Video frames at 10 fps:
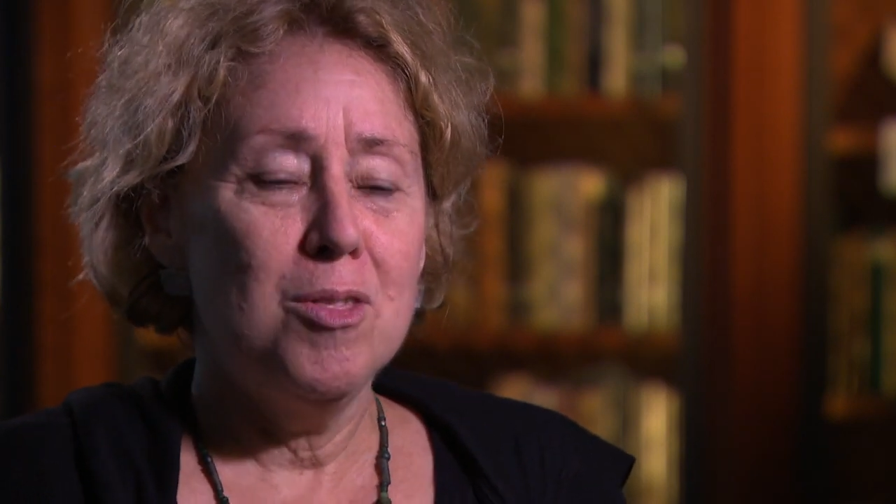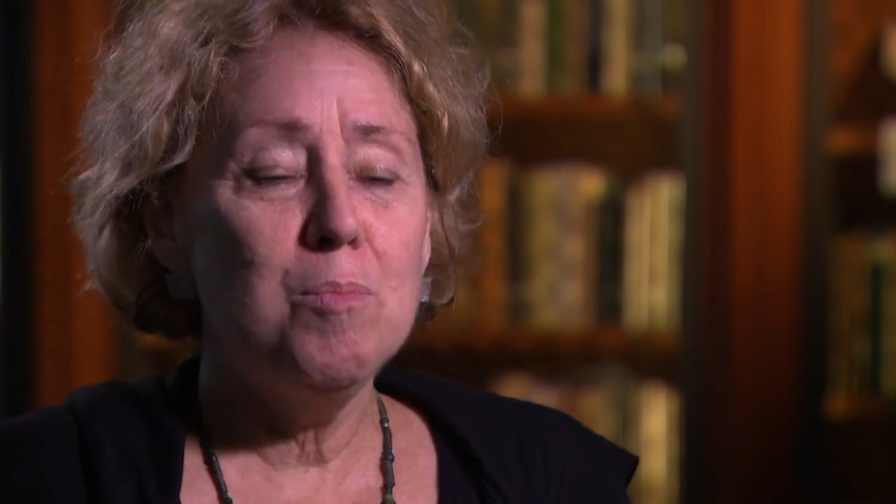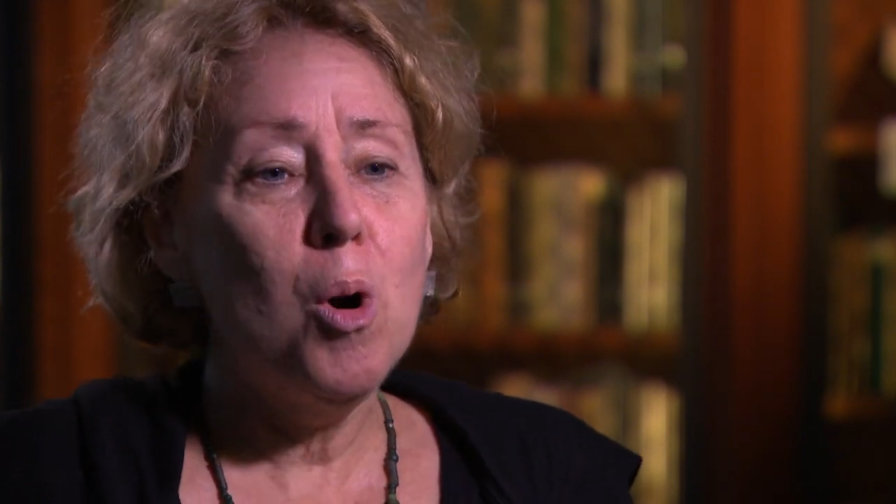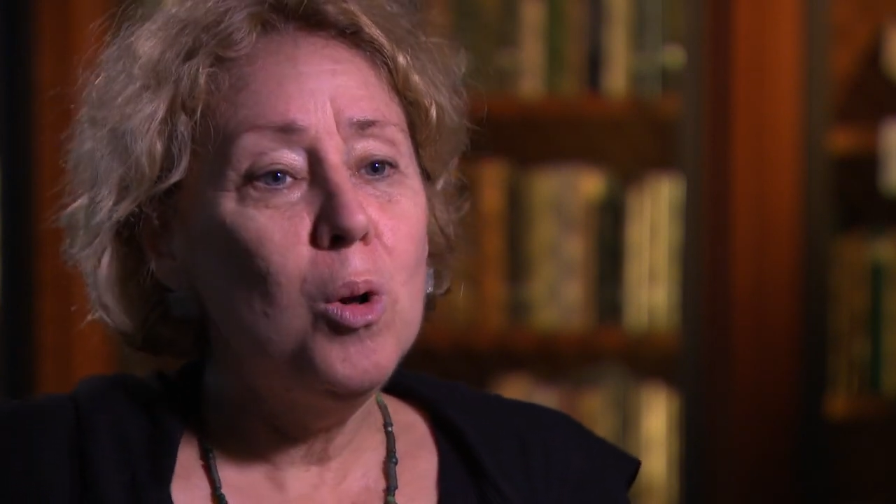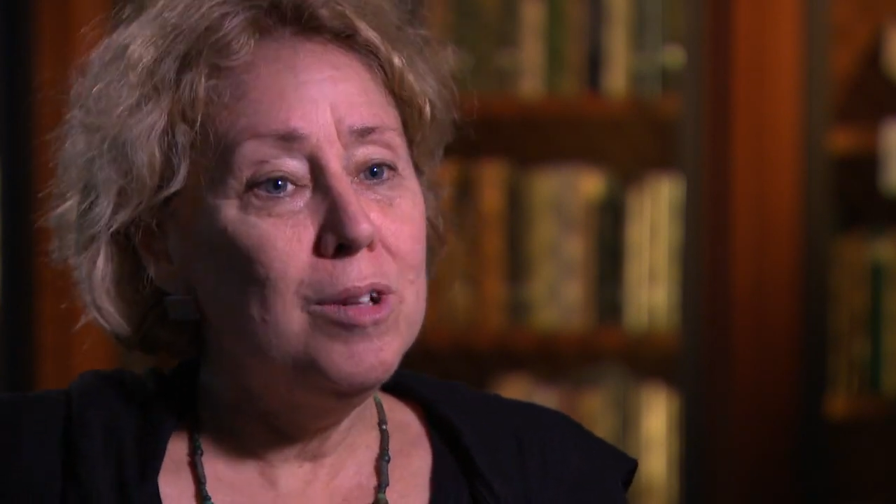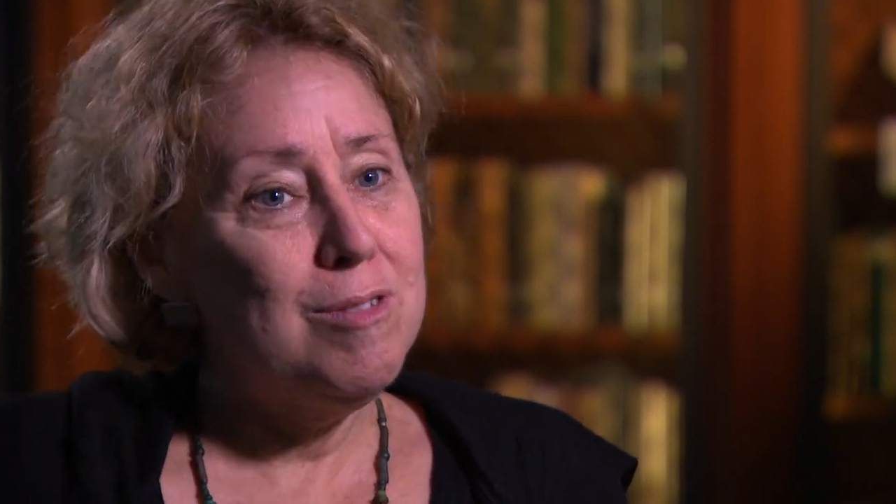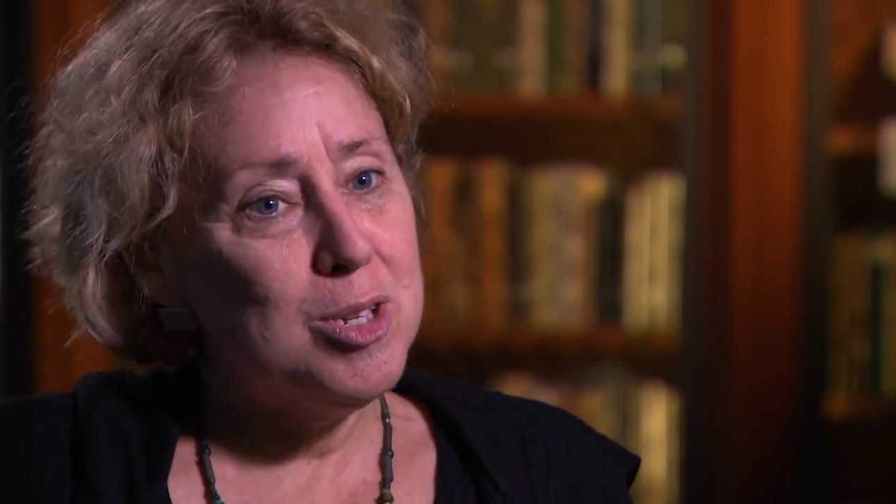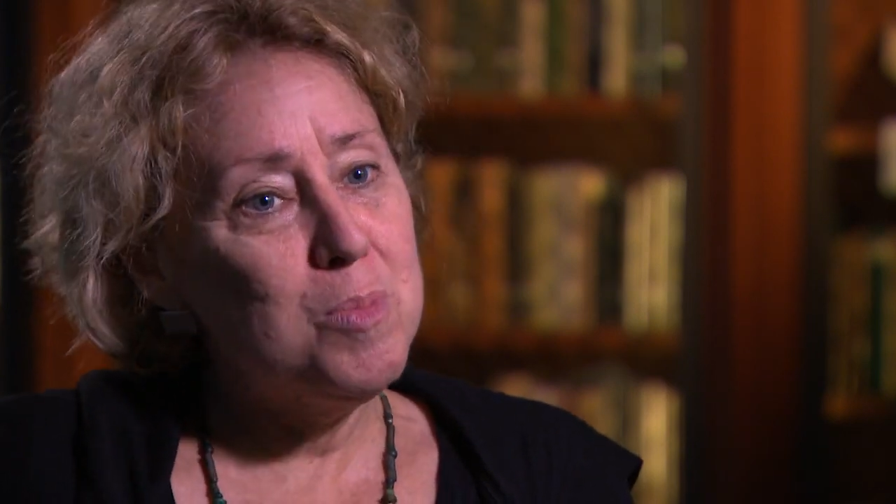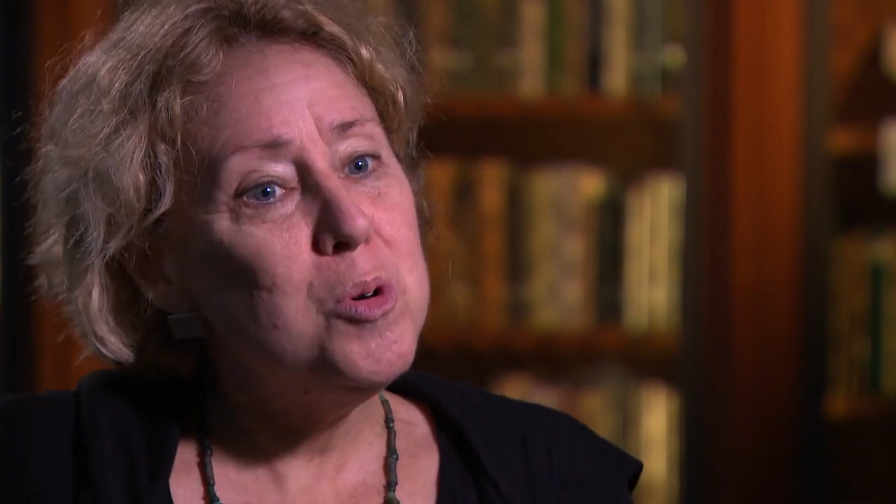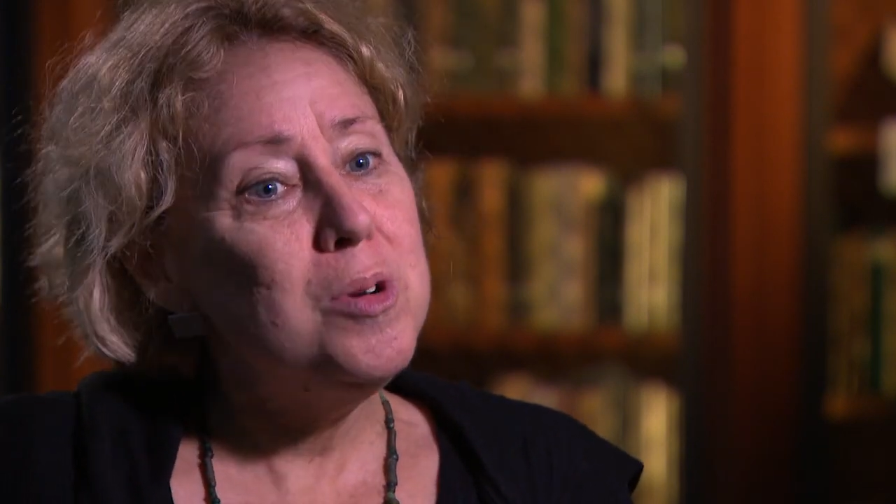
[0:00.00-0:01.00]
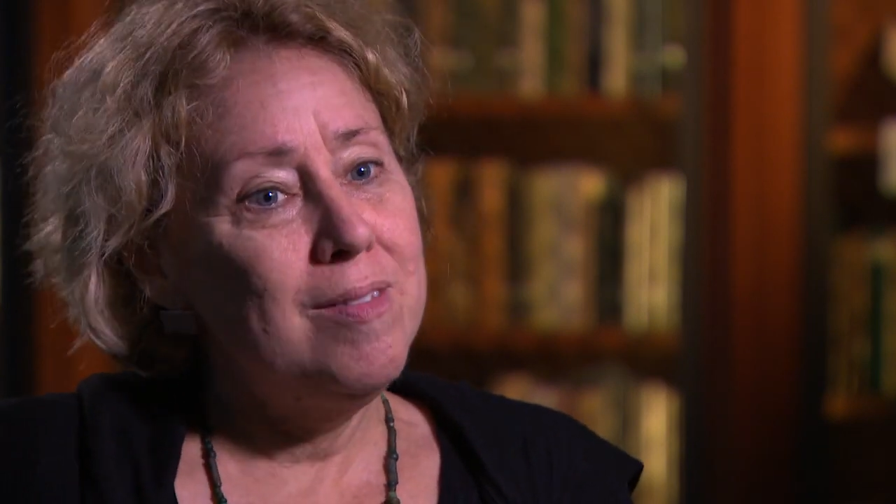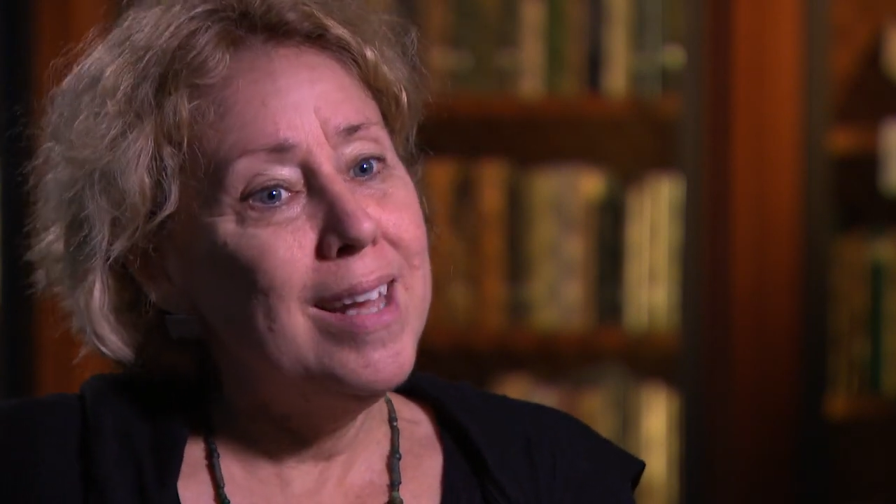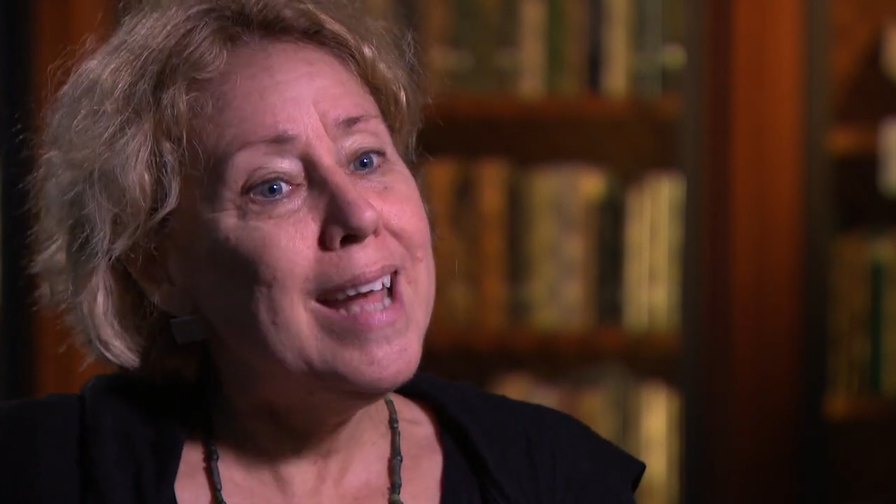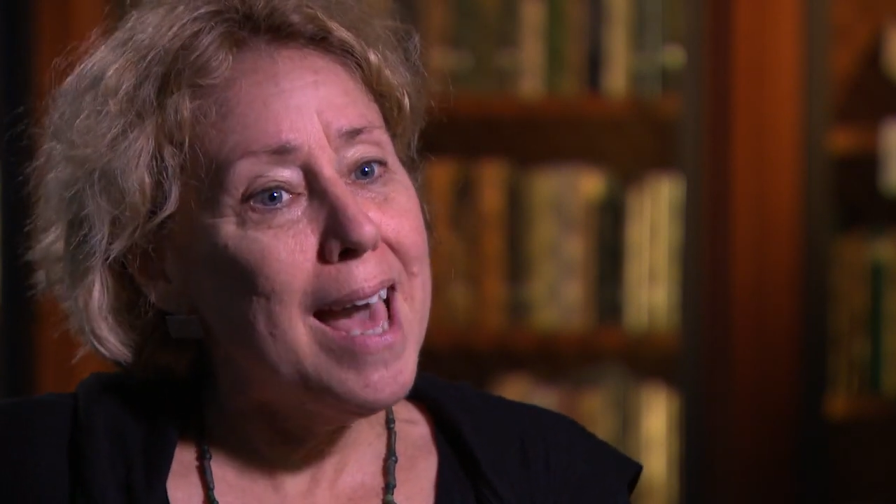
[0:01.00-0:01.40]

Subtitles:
the bowl of the spoon and they'd